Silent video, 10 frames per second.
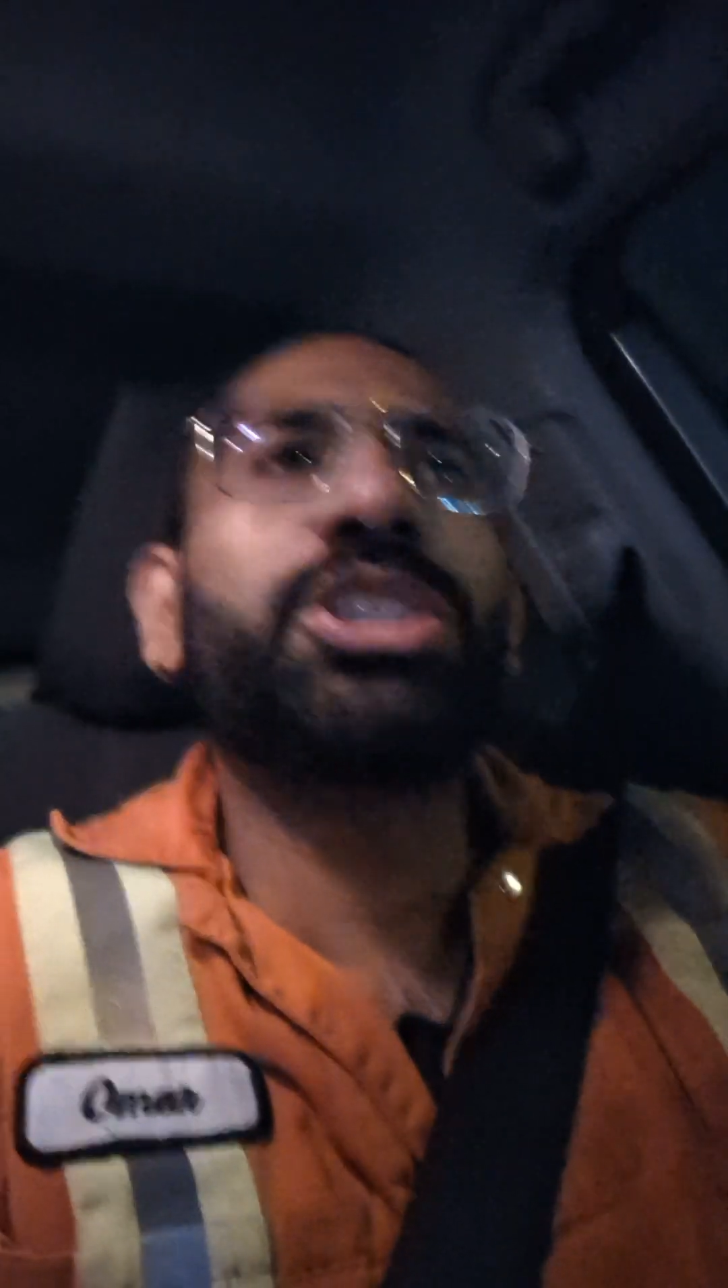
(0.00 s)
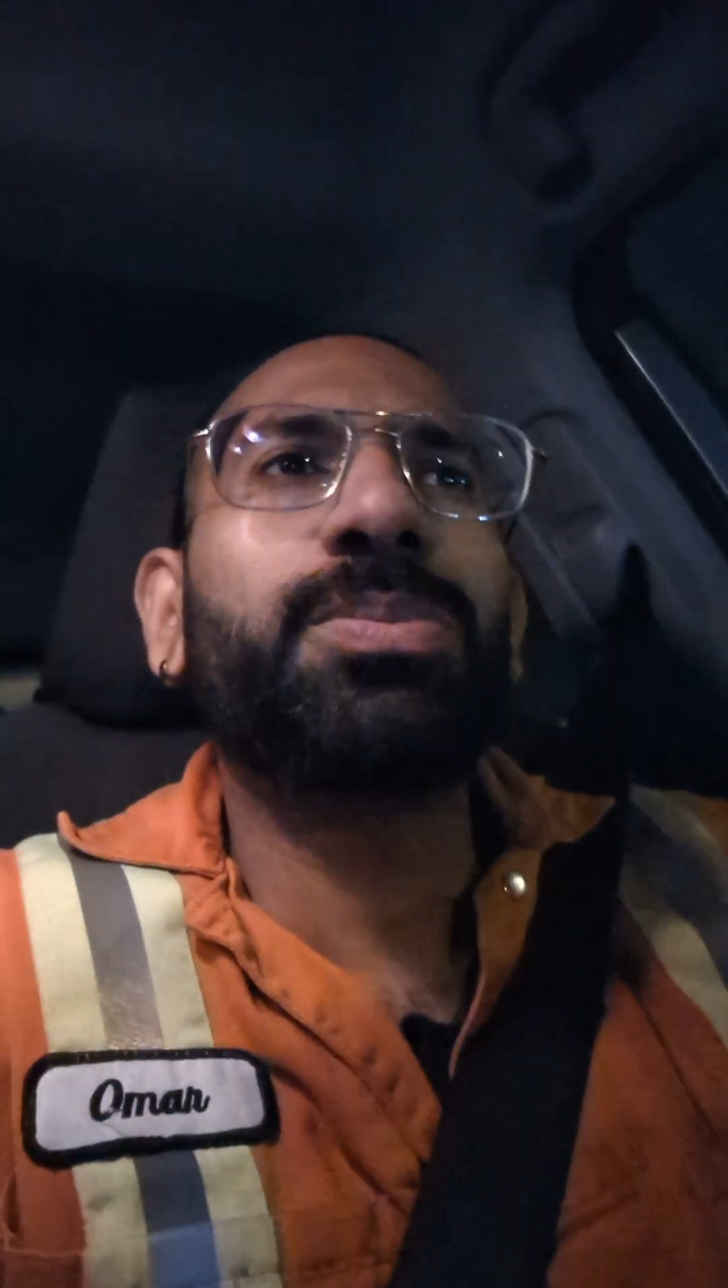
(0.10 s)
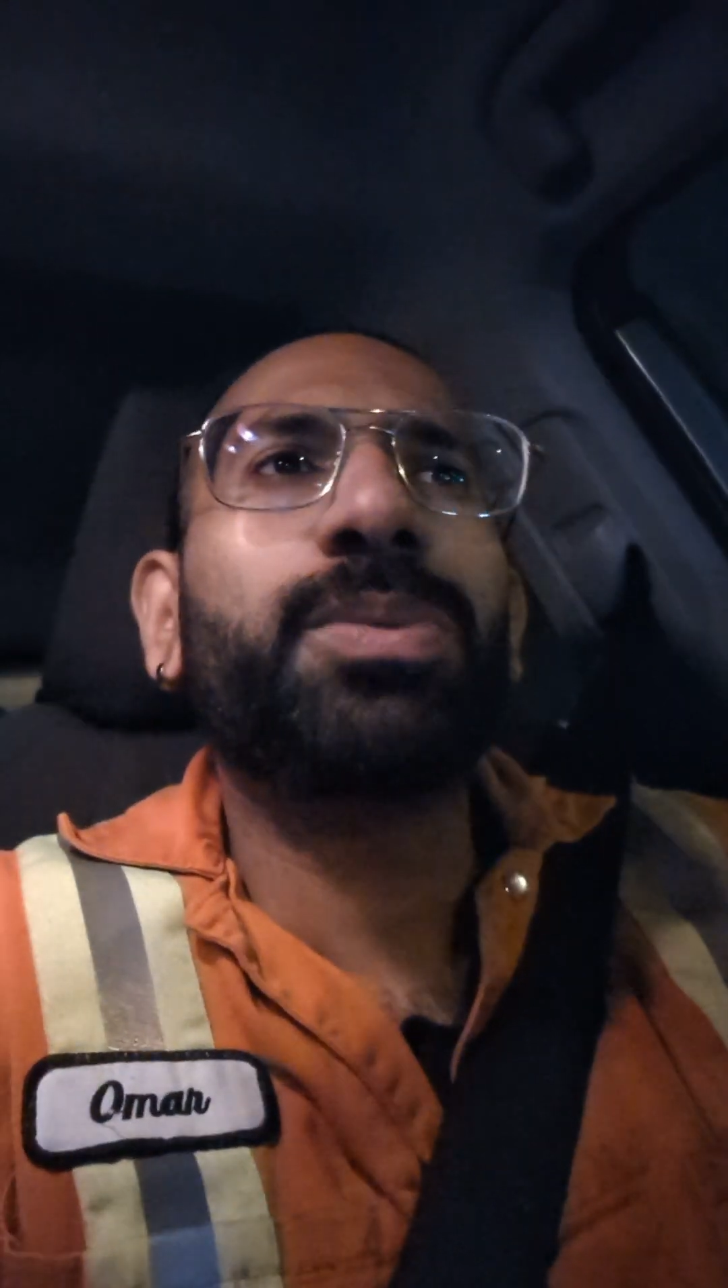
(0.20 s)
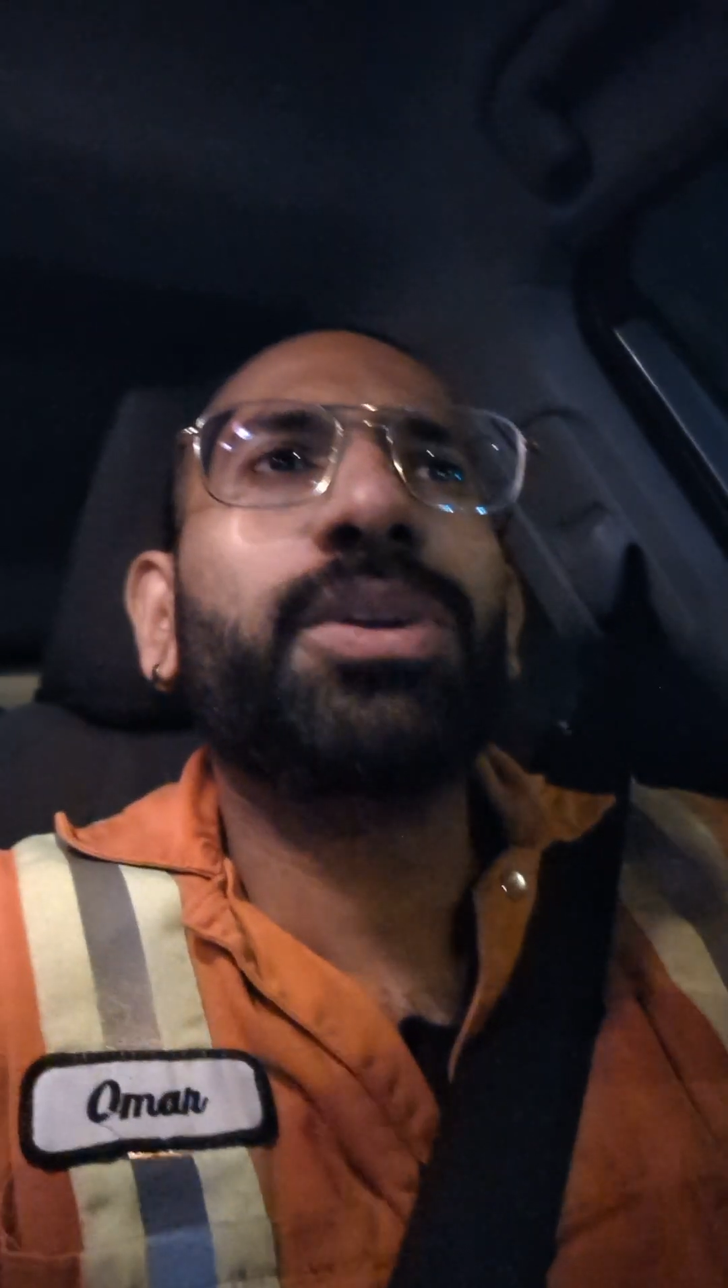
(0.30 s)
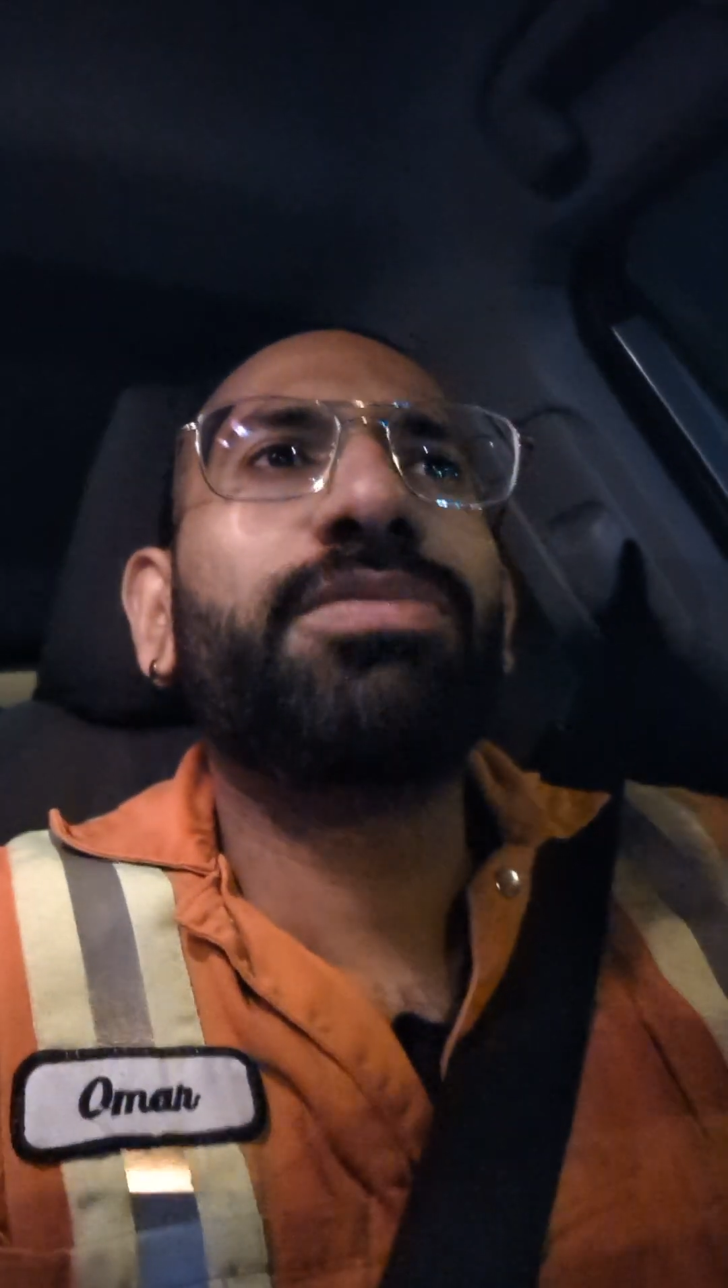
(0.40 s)

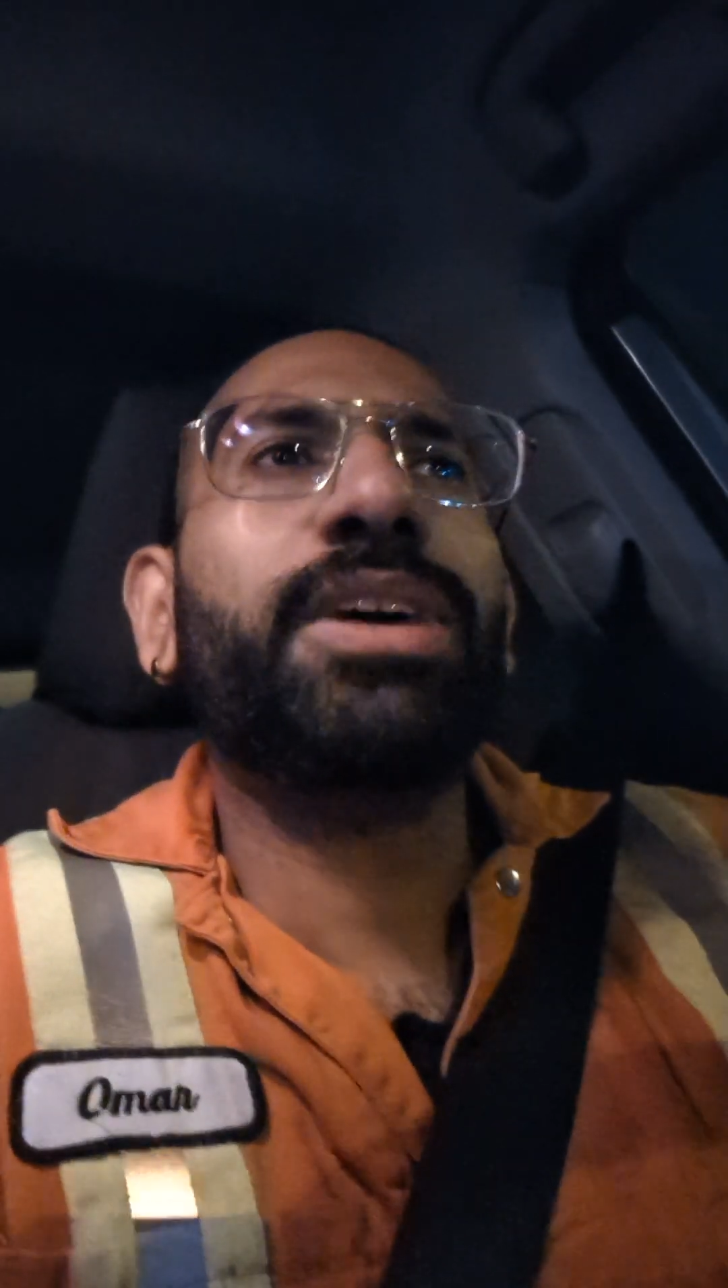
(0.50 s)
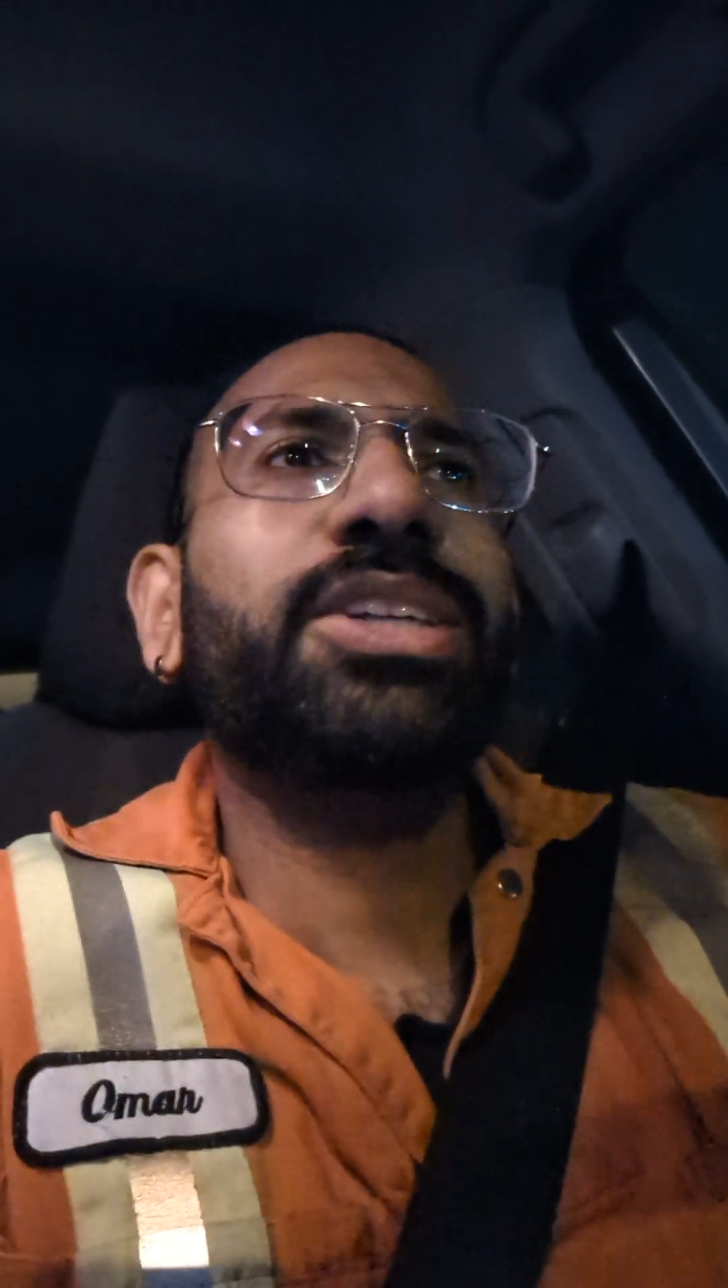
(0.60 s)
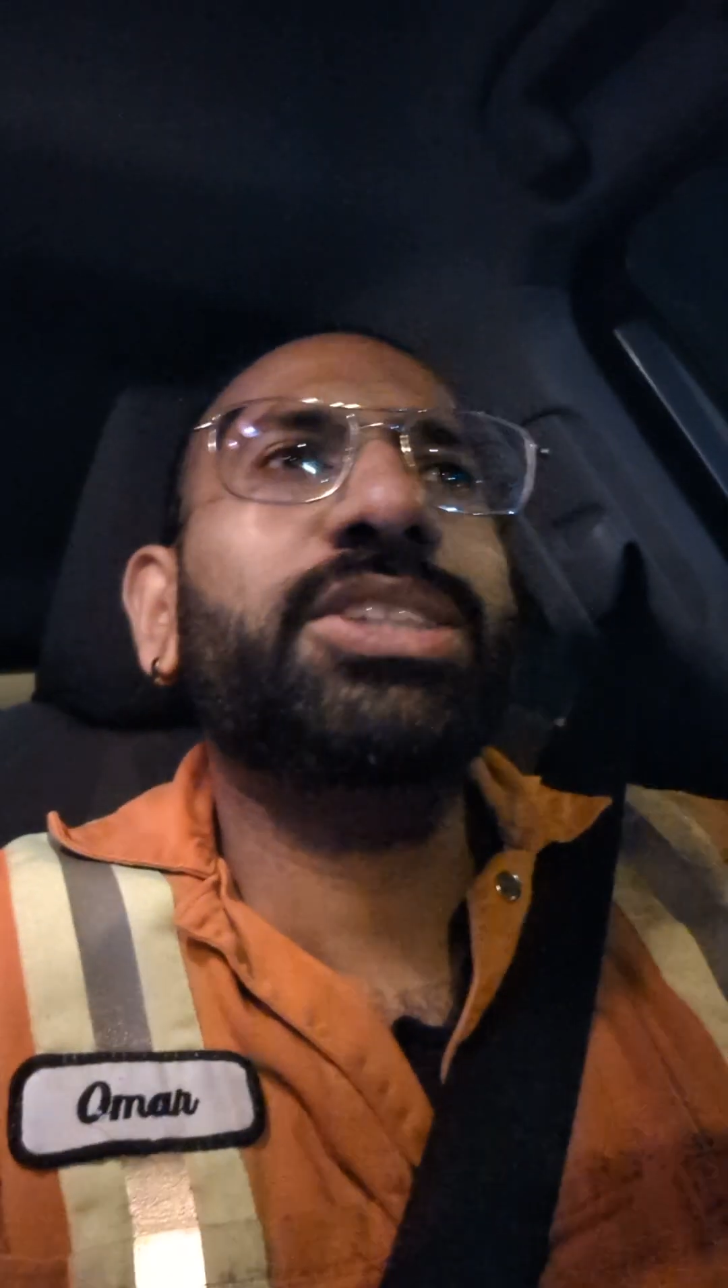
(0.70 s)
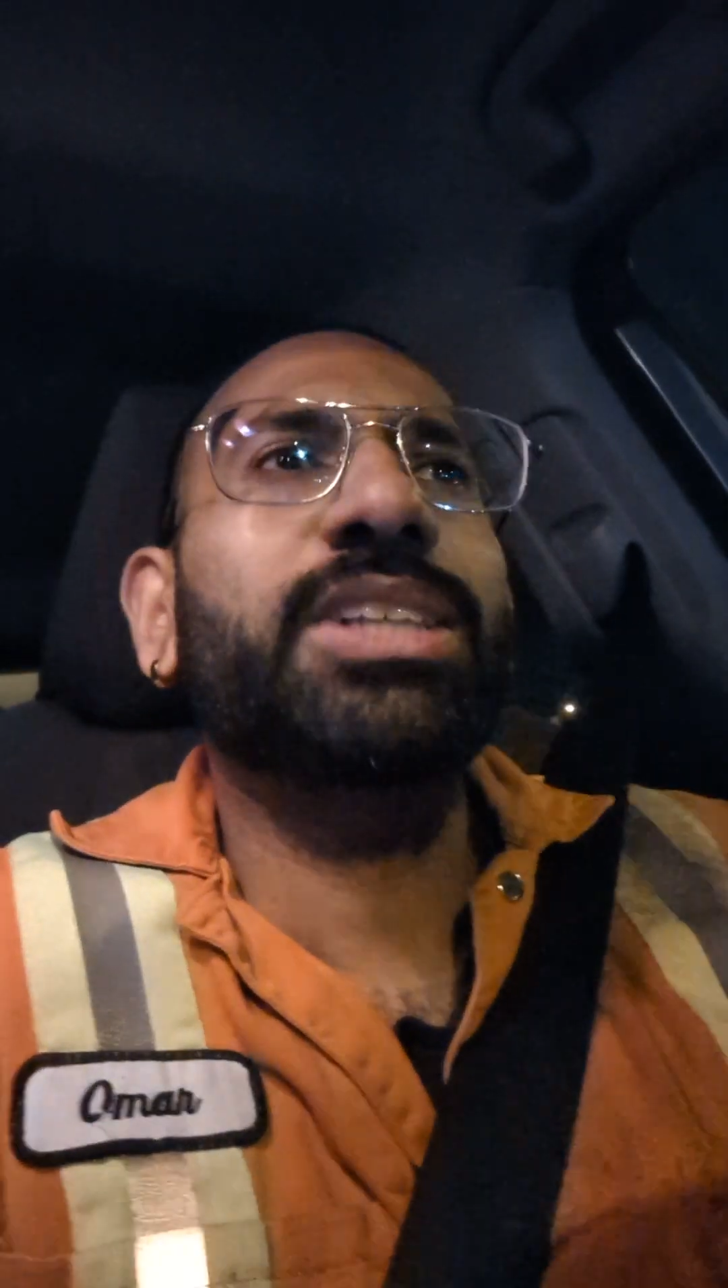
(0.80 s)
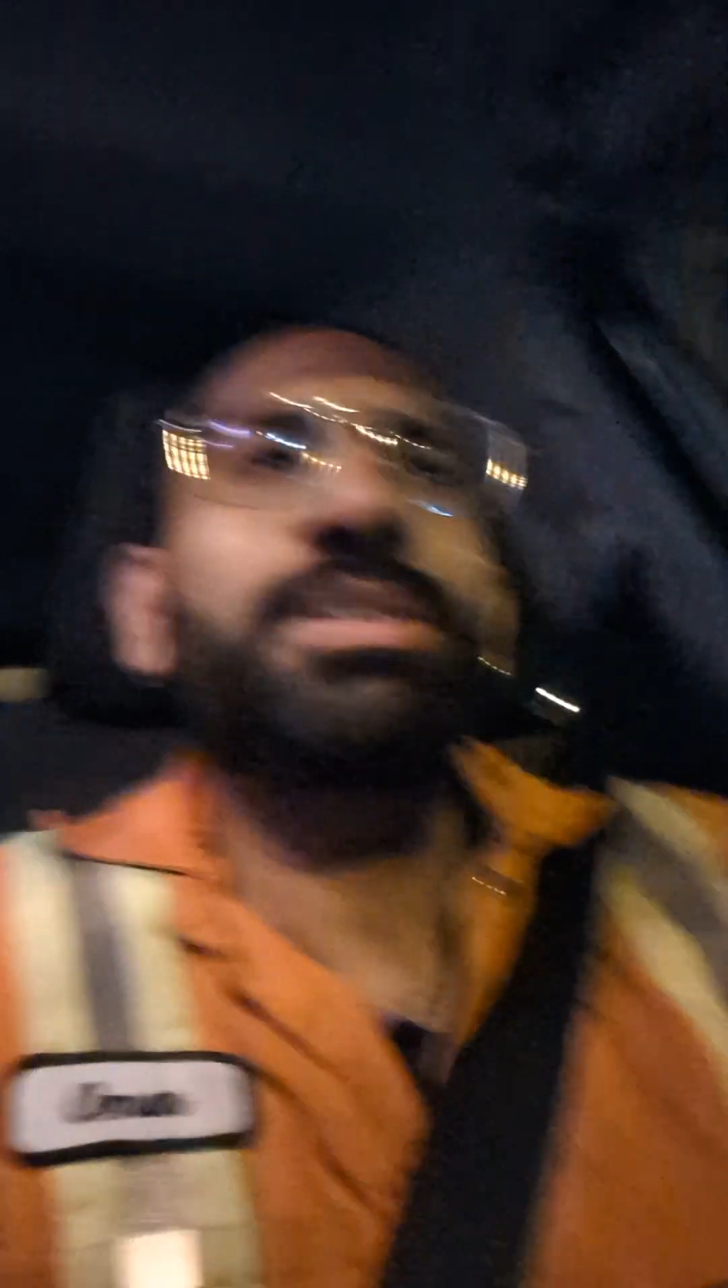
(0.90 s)
you purify
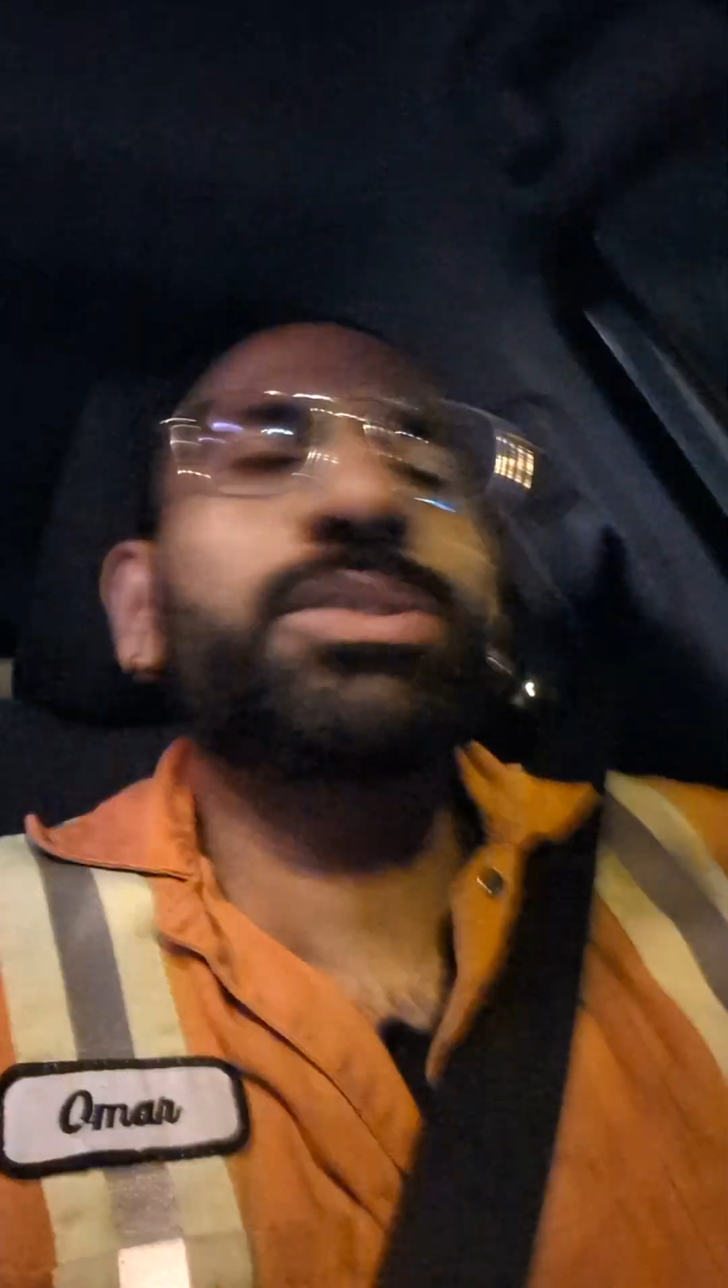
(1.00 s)
yourself.